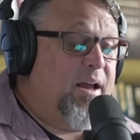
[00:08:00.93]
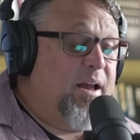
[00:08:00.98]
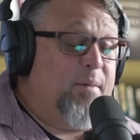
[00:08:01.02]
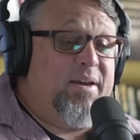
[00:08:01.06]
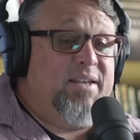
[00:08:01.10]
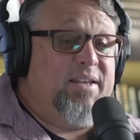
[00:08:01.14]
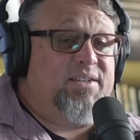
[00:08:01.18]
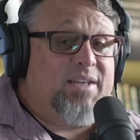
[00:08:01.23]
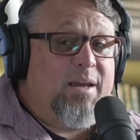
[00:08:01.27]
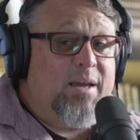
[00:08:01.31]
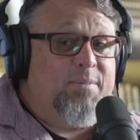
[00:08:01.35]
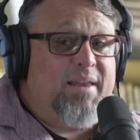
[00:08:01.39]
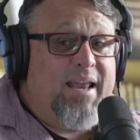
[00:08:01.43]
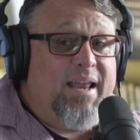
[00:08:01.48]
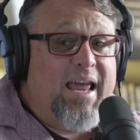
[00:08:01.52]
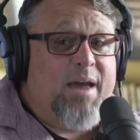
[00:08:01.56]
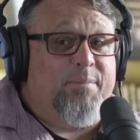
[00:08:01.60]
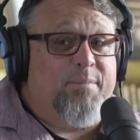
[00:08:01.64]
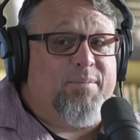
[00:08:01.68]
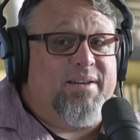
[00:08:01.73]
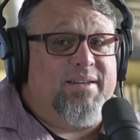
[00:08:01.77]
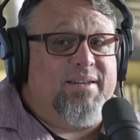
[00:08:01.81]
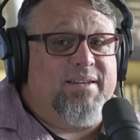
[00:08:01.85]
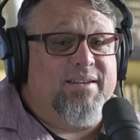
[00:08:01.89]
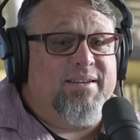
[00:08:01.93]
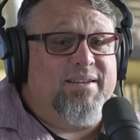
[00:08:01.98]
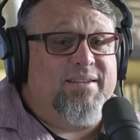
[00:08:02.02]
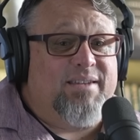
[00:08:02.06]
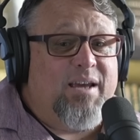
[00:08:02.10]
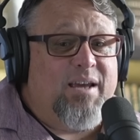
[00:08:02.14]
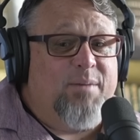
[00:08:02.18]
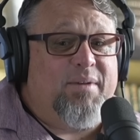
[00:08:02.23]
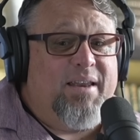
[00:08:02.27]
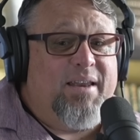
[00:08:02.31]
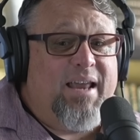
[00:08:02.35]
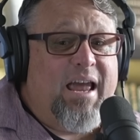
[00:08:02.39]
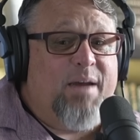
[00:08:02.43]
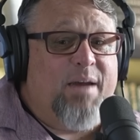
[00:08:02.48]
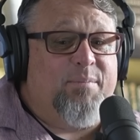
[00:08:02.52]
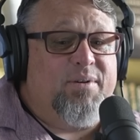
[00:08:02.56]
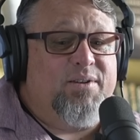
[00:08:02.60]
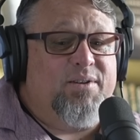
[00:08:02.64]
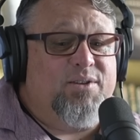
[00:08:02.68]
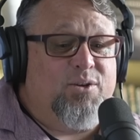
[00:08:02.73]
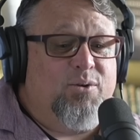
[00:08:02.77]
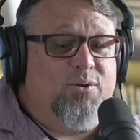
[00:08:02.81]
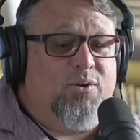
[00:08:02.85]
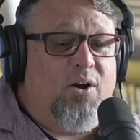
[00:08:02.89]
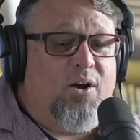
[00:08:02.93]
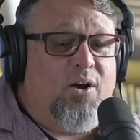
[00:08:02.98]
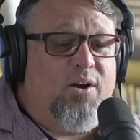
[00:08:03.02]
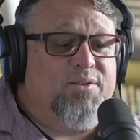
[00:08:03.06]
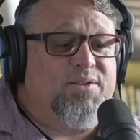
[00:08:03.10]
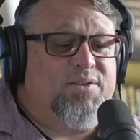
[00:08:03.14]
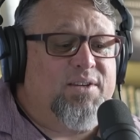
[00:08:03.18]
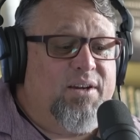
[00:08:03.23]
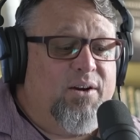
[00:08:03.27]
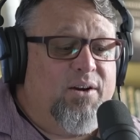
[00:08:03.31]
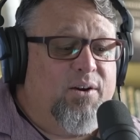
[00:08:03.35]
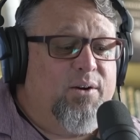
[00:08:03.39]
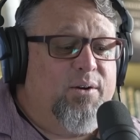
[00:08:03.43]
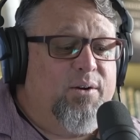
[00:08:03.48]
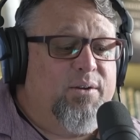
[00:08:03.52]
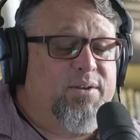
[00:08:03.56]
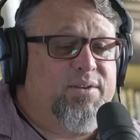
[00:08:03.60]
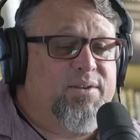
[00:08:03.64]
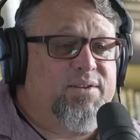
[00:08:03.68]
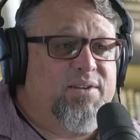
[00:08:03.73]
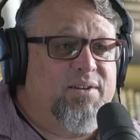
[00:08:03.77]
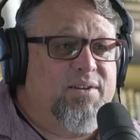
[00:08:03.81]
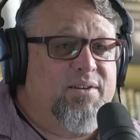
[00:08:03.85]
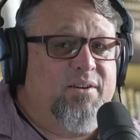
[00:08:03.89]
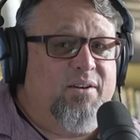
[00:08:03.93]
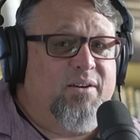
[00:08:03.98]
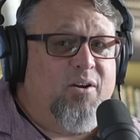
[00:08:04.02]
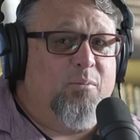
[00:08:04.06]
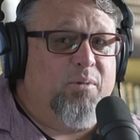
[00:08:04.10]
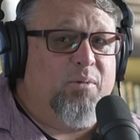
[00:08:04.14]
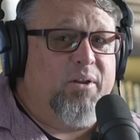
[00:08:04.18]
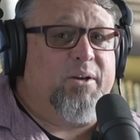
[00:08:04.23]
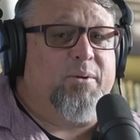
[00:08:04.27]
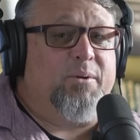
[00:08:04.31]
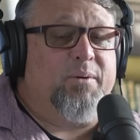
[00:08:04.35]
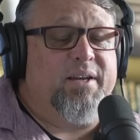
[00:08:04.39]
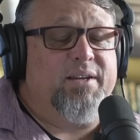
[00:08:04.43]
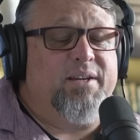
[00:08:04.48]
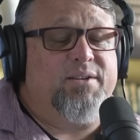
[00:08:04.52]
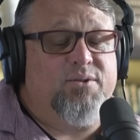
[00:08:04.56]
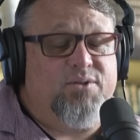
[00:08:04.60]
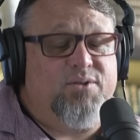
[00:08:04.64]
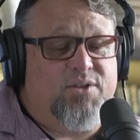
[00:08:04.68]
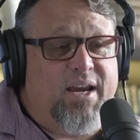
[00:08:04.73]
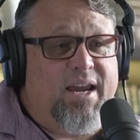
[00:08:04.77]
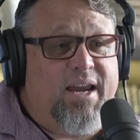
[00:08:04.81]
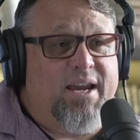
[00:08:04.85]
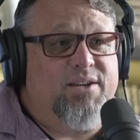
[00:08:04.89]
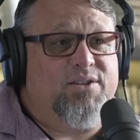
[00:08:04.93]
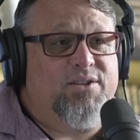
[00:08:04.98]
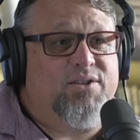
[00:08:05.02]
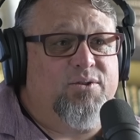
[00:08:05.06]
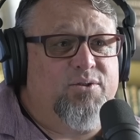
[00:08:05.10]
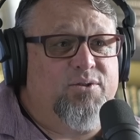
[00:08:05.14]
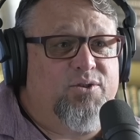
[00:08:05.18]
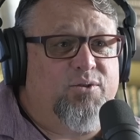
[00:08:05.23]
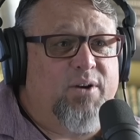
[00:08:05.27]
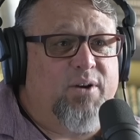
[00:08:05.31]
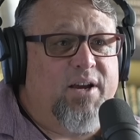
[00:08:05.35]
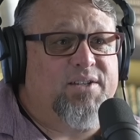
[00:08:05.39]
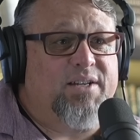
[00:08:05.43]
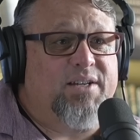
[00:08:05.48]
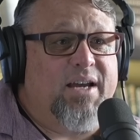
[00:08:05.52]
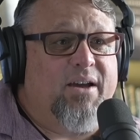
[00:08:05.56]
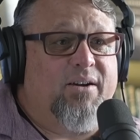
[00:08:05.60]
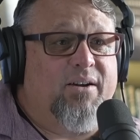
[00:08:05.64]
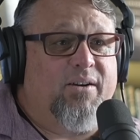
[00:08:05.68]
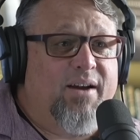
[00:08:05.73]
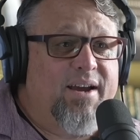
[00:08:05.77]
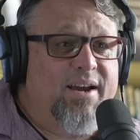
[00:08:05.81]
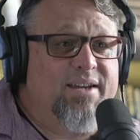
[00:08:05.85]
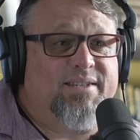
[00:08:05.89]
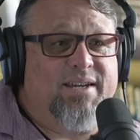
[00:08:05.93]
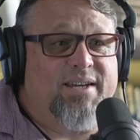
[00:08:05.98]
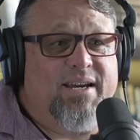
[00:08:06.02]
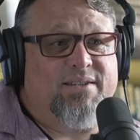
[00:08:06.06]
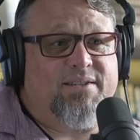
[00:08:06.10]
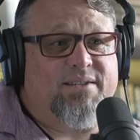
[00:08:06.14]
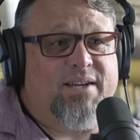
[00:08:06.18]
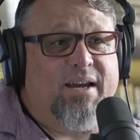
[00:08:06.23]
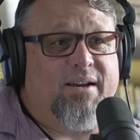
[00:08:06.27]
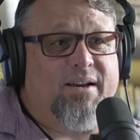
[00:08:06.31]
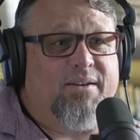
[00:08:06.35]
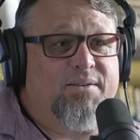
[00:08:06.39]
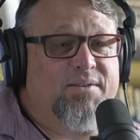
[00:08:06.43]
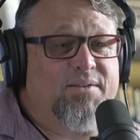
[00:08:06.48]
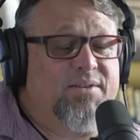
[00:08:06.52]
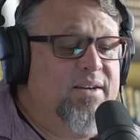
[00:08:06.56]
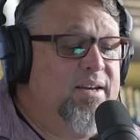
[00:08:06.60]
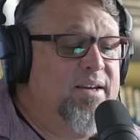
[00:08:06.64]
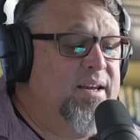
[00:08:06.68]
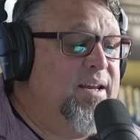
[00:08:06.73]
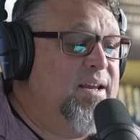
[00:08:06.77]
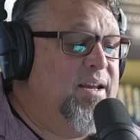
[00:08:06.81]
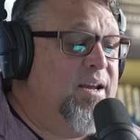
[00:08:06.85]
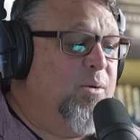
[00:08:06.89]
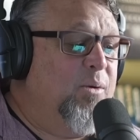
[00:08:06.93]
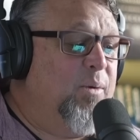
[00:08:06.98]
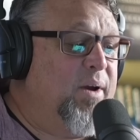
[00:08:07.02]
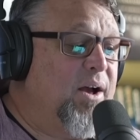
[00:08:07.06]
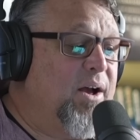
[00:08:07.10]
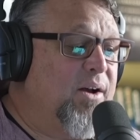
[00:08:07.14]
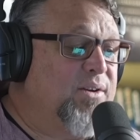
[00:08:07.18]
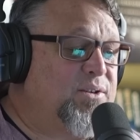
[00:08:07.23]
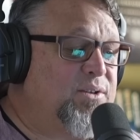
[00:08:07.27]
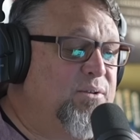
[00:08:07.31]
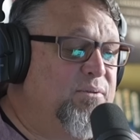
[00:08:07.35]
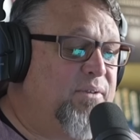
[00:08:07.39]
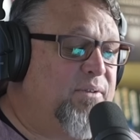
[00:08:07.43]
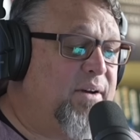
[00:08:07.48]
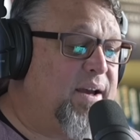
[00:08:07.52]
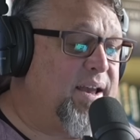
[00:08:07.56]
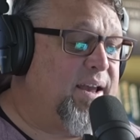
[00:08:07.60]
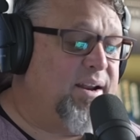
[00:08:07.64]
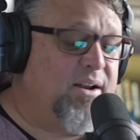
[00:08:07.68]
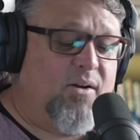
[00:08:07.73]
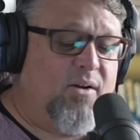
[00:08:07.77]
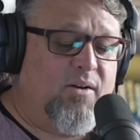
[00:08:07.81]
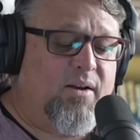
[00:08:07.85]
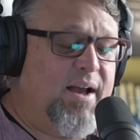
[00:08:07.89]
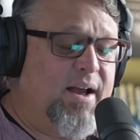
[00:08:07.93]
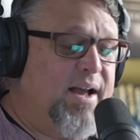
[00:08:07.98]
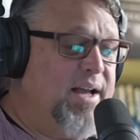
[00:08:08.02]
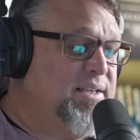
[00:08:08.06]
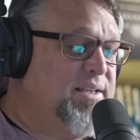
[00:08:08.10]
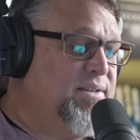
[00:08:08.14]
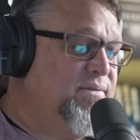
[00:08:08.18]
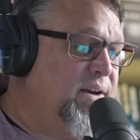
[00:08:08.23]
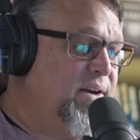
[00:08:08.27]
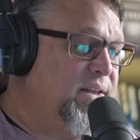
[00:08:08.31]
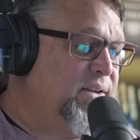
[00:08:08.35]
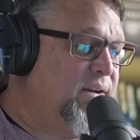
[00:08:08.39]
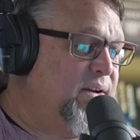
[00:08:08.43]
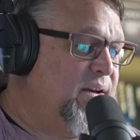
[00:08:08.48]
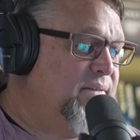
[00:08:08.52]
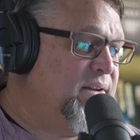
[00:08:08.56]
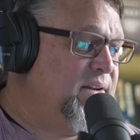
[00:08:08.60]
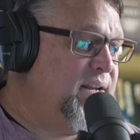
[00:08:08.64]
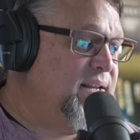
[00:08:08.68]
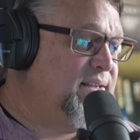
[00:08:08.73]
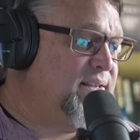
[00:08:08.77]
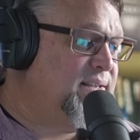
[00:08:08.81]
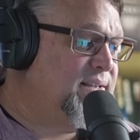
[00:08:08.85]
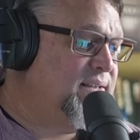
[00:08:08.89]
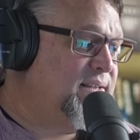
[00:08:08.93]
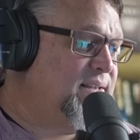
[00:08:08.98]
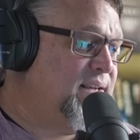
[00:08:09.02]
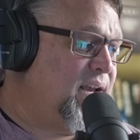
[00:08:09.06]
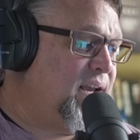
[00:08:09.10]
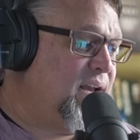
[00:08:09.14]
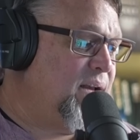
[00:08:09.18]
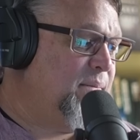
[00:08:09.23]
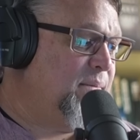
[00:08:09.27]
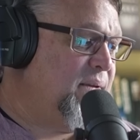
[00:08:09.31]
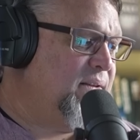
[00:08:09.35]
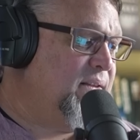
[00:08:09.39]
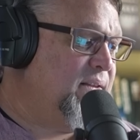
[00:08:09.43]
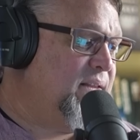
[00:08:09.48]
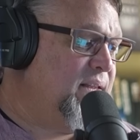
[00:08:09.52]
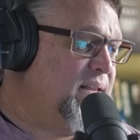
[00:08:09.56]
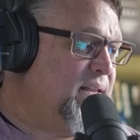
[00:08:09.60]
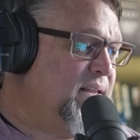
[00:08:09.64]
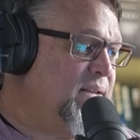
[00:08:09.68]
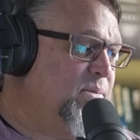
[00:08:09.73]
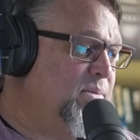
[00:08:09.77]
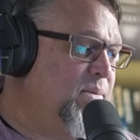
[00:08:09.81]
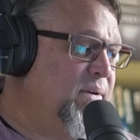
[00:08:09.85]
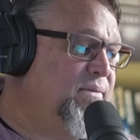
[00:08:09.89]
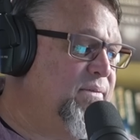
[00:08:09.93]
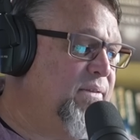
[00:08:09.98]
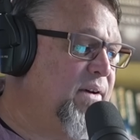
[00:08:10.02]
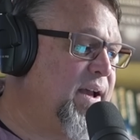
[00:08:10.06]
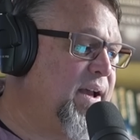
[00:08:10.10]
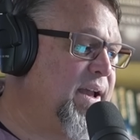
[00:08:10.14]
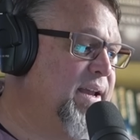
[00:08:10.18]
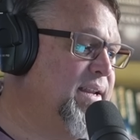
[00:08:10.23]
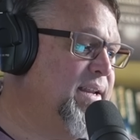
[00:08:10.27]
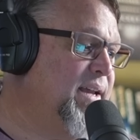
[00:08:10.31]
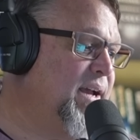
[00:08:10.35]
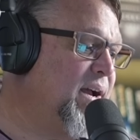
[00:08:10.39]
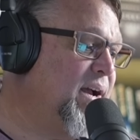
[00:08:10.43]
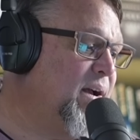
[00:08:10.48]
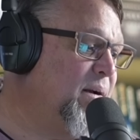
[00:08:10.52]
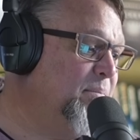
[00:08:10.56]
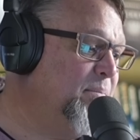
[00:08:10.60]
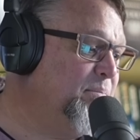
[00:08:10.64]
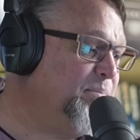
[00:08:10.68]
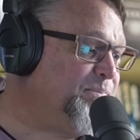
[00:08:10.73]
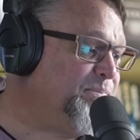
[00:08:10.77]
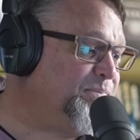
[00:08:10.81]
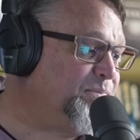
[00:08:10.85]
mean, something happened. Something happened to cause the Earth's obliquity to change, to stretch out our ice age cycles. We also find all kinds of other evidence. We find a